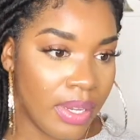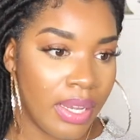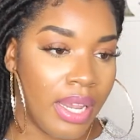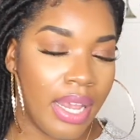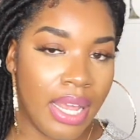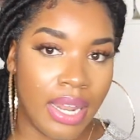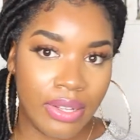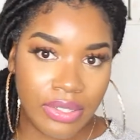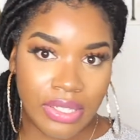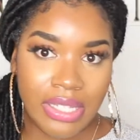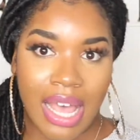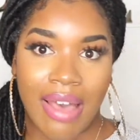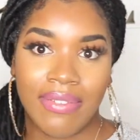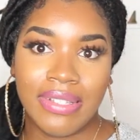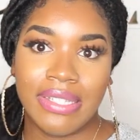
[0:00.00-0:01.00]
and I'll just
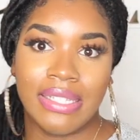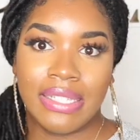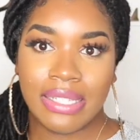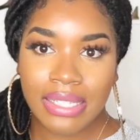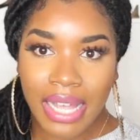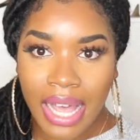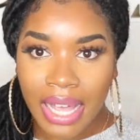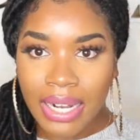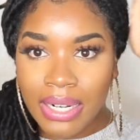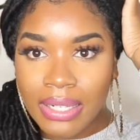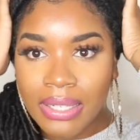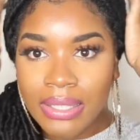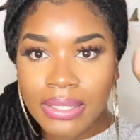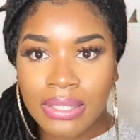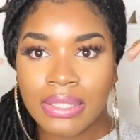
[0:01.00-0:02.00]
have it to the side.
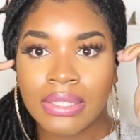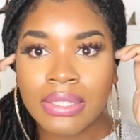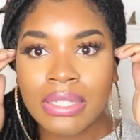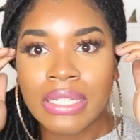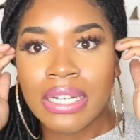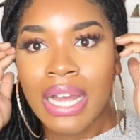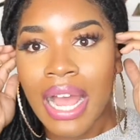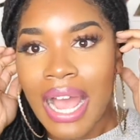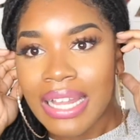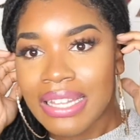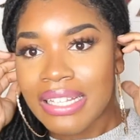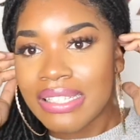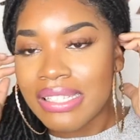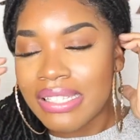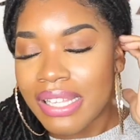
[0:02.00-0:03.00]
And
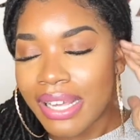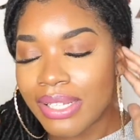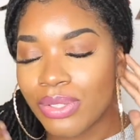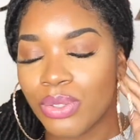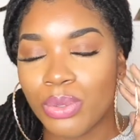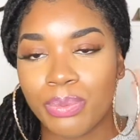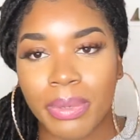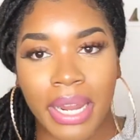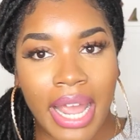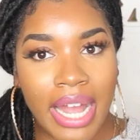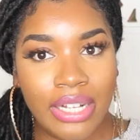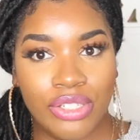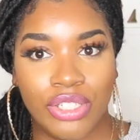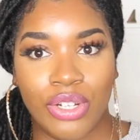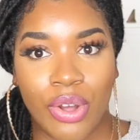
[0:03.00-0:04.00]
this is like super
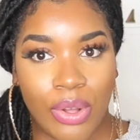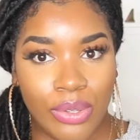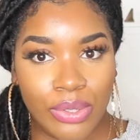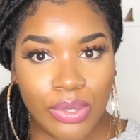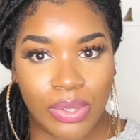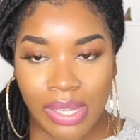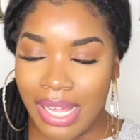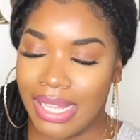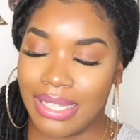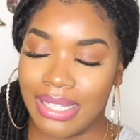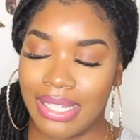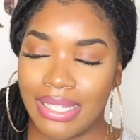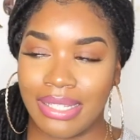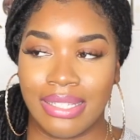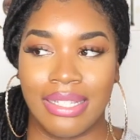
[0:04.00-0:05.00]
edgy also, like
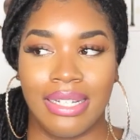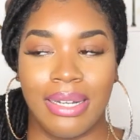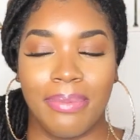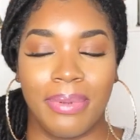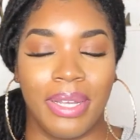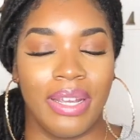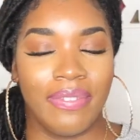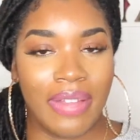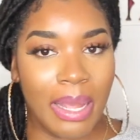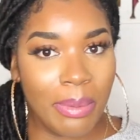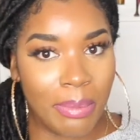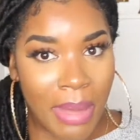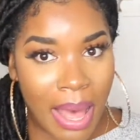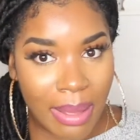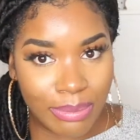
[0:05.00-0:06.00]
this and a pair of
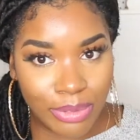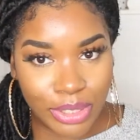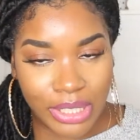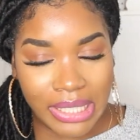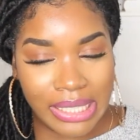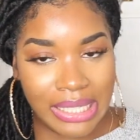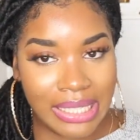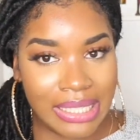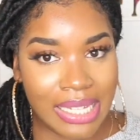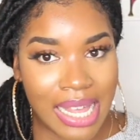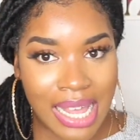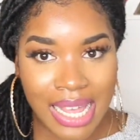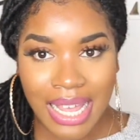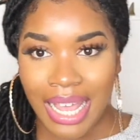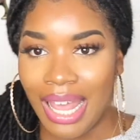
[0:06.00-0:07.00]
like mom jeans
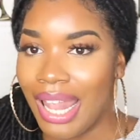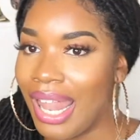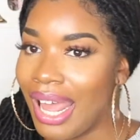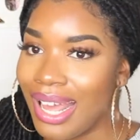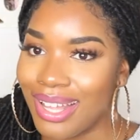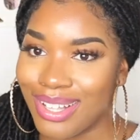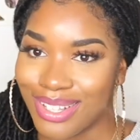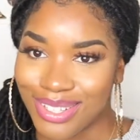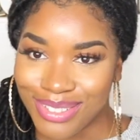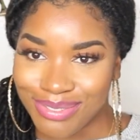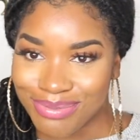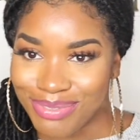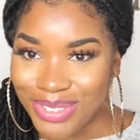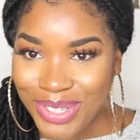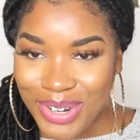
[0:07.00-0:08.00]
and like a,
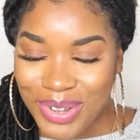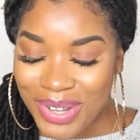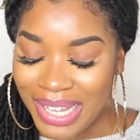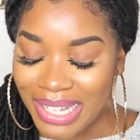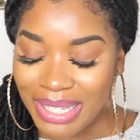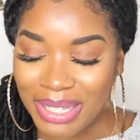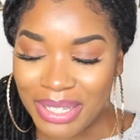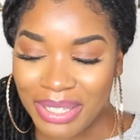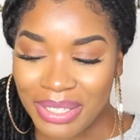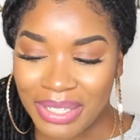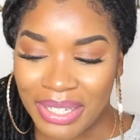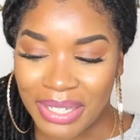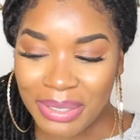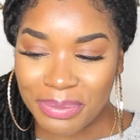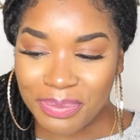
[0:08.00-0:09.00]
you know, like
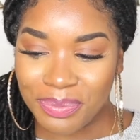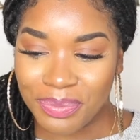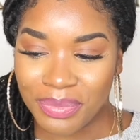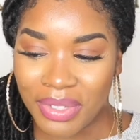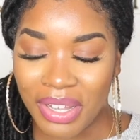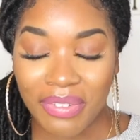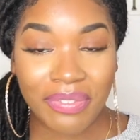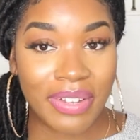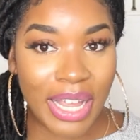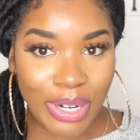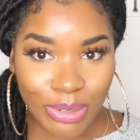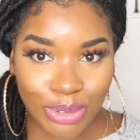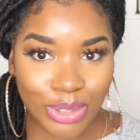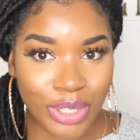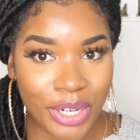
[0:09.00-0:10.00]
a
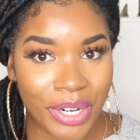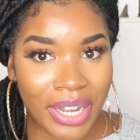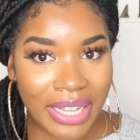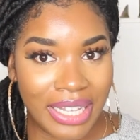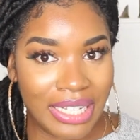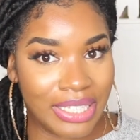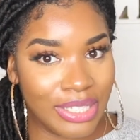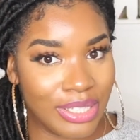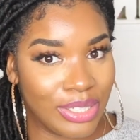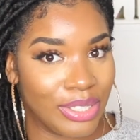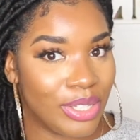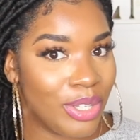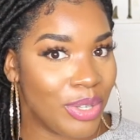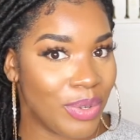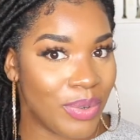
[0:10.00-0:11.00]
flannel shirt. I think this is
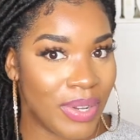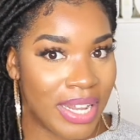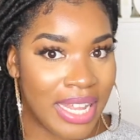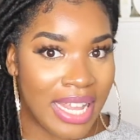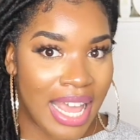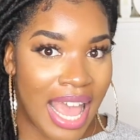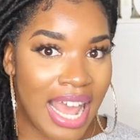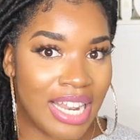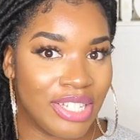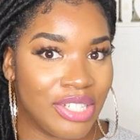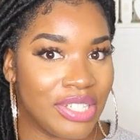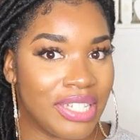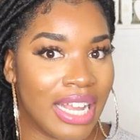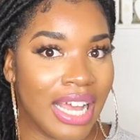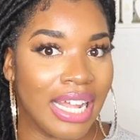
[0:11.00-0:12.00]
cute, and it's
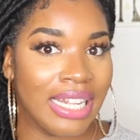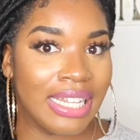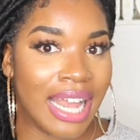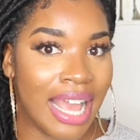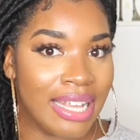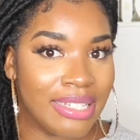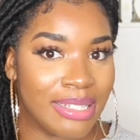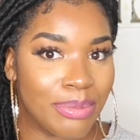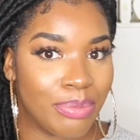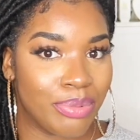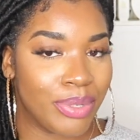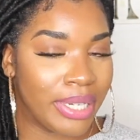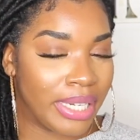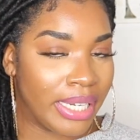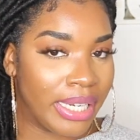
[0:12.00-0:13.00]
just like a nice
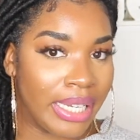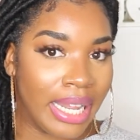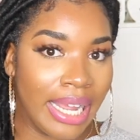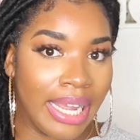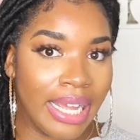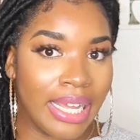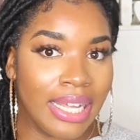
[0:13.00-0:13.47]
pretty like